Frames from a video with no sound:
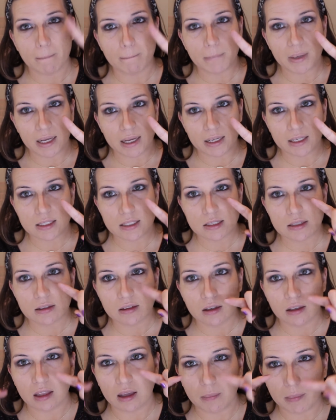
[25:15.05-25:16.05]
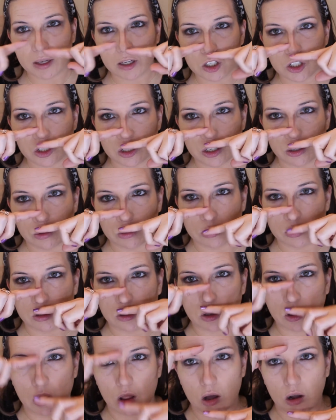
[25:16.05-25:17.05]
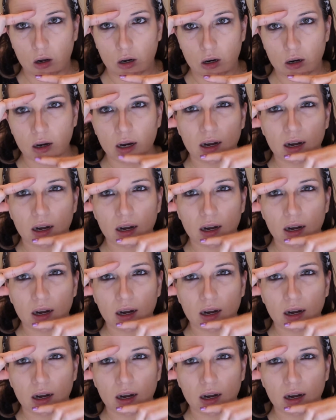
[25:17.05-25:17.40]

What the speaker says: but that makes your nose look longer,